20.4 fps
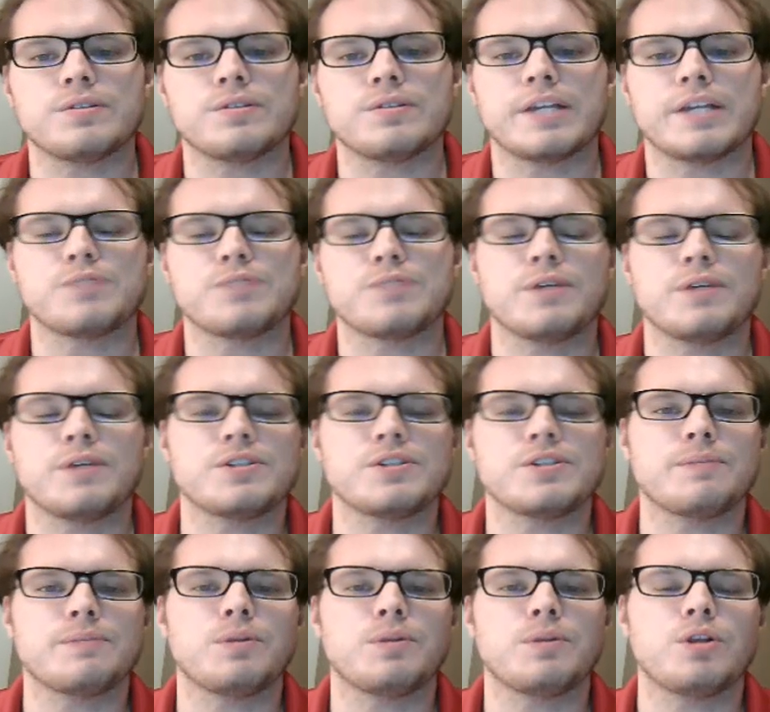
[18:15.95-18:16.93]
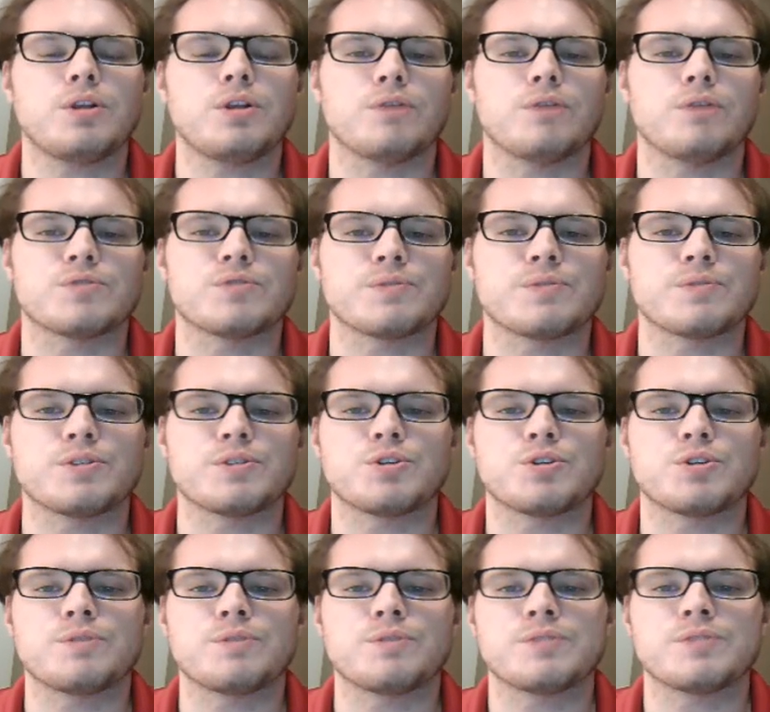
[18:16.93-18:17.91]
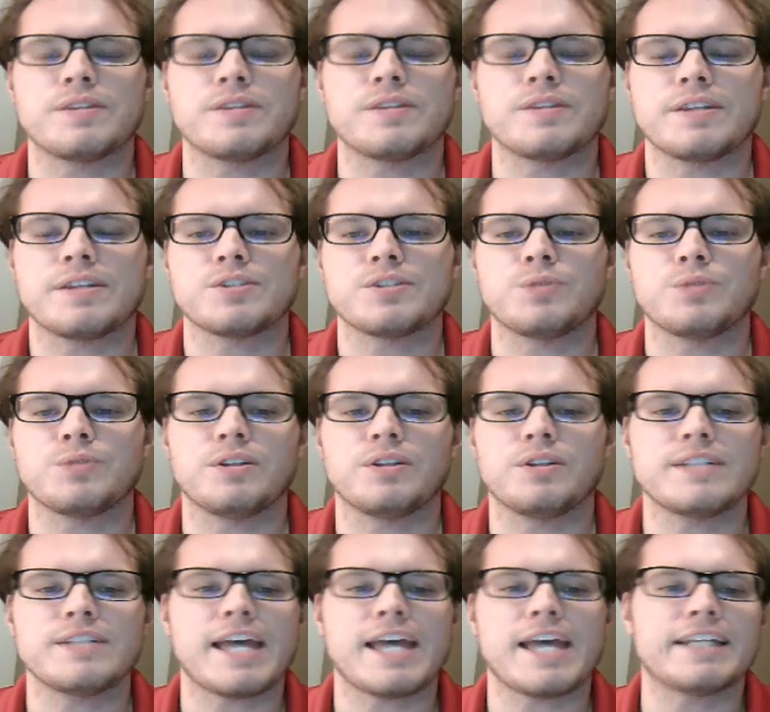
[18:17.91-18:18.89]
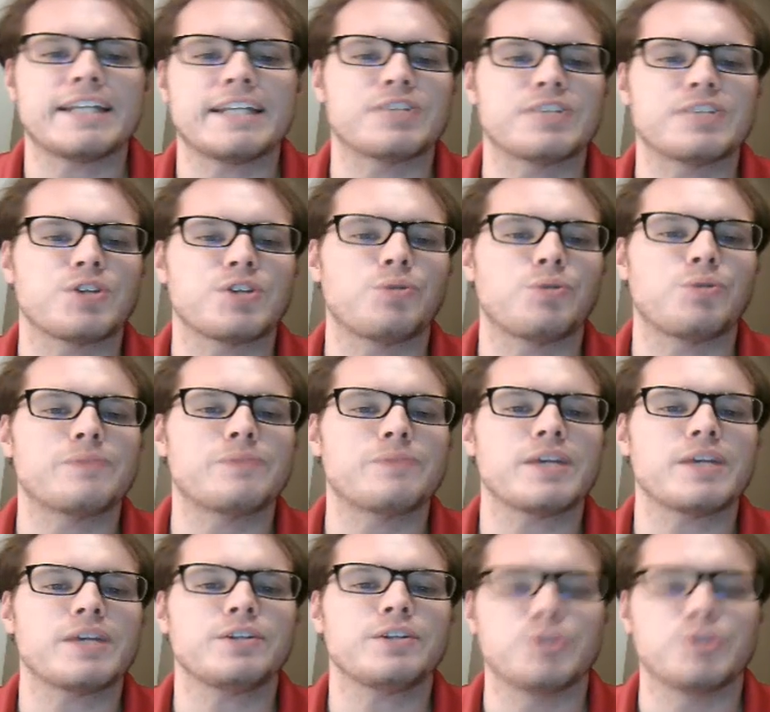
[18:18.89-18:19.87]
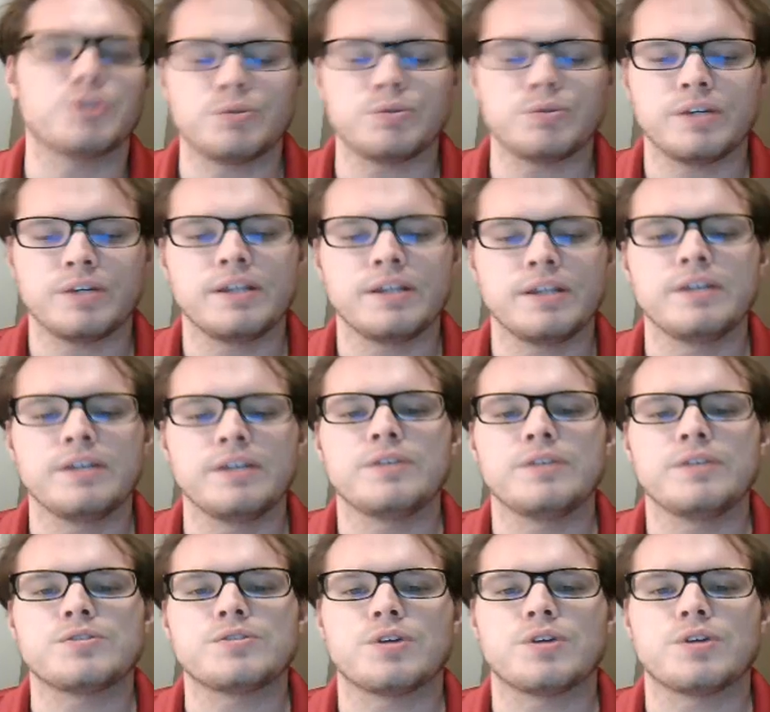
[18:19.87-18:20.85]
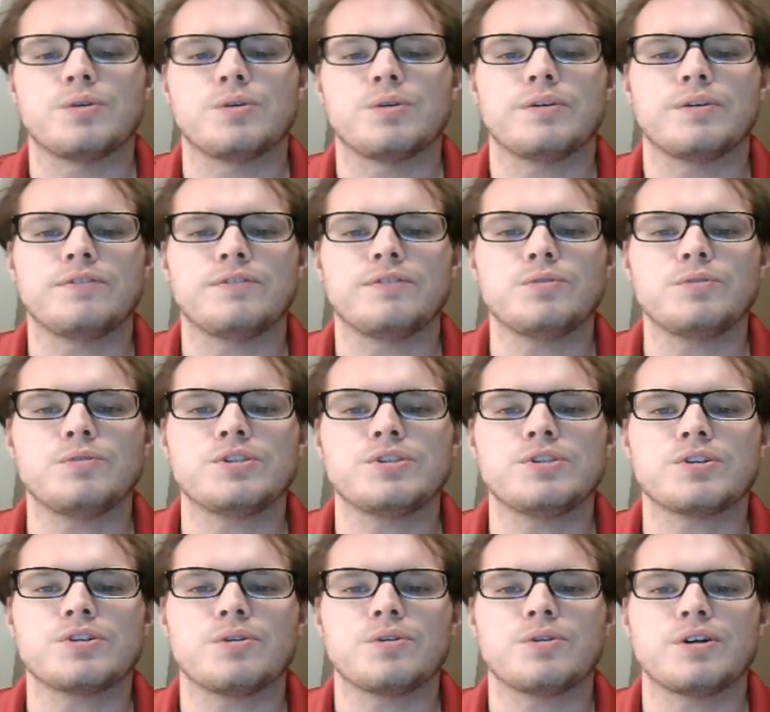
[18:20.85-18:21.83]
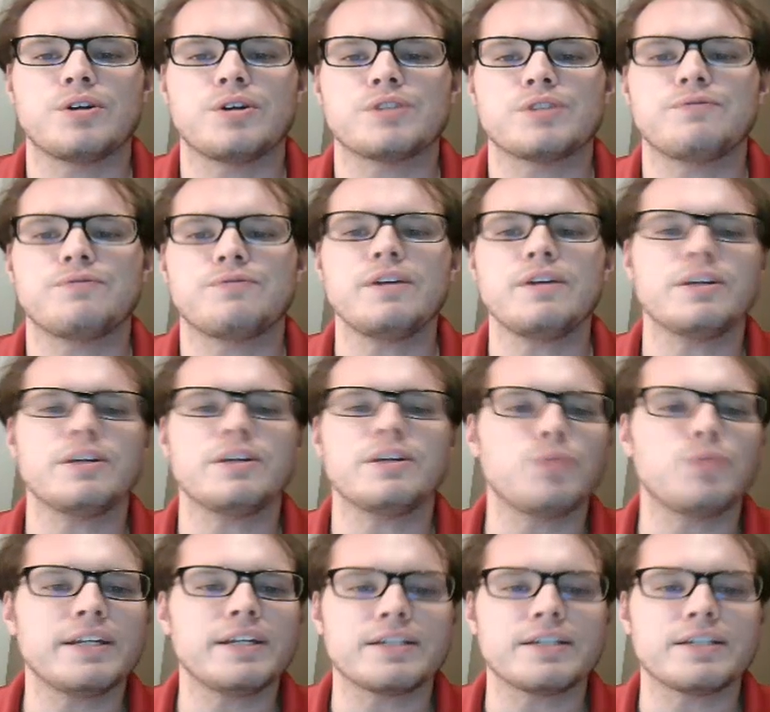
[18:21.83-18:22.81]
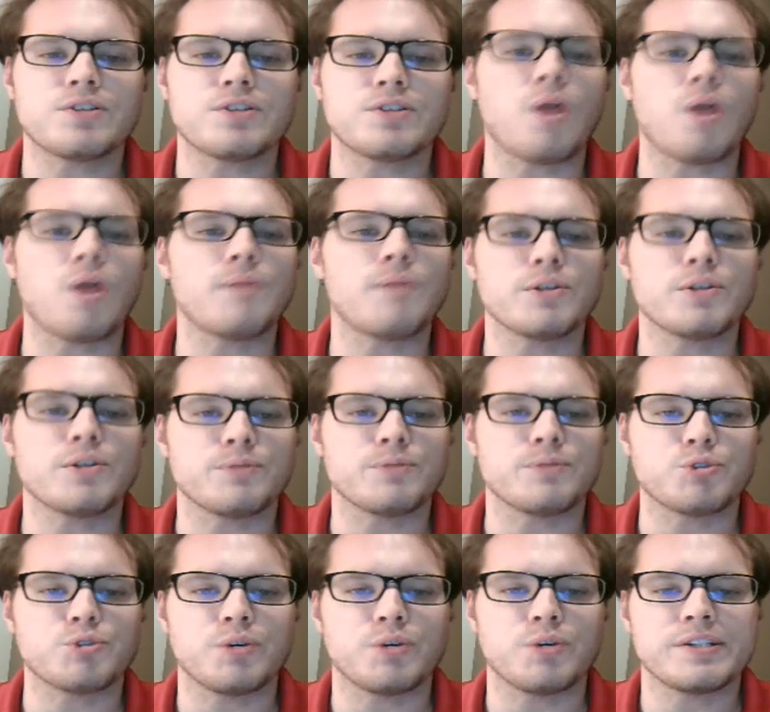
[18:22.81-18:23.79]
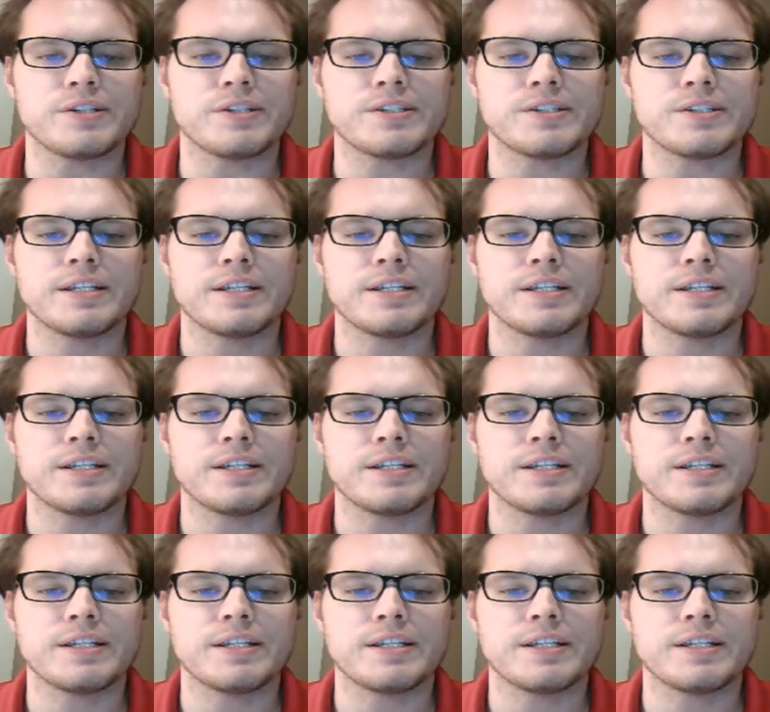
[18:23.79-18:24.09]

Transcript: Okay, it's very simple over some of the terms and things that we looked at, and it's on the website Kahoot. So if you would just go there, it's very quick. It's all multiple choice.